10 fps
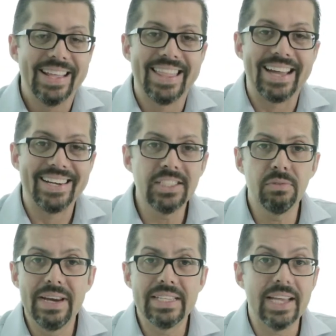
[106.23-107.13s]
That
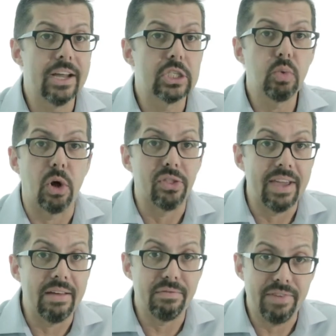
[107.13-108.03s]
doesn't really tell us what
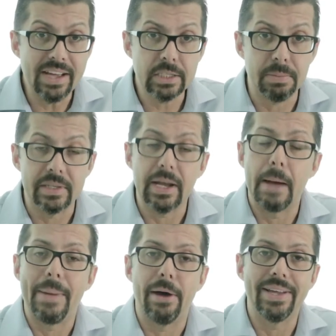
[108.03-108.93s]
the investment
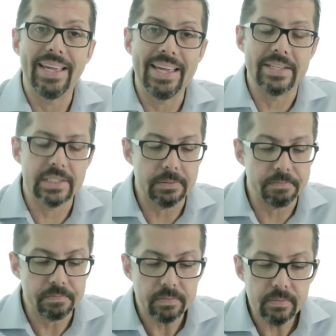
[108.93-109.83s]
amount is.
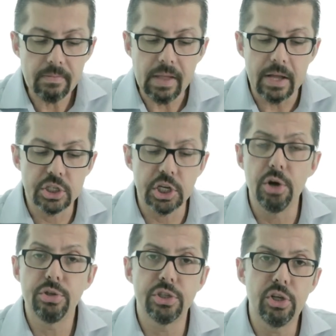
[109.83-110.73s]

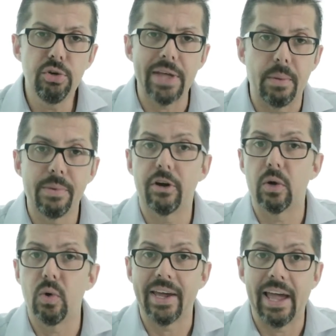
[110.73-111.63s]
So to do that, we've got
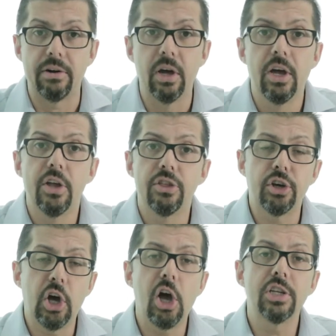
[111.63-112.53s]
to work out the
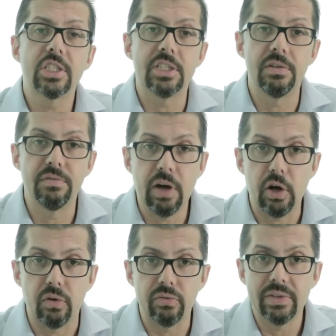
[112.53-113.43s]
costs
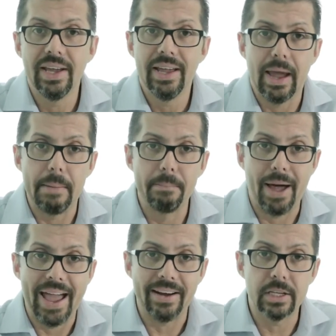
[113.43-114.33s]
involved in
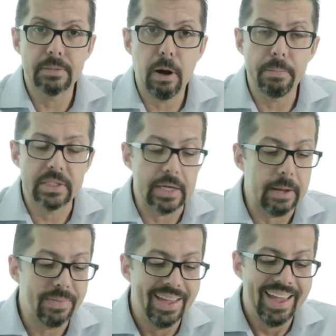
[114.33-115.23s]
buying this property.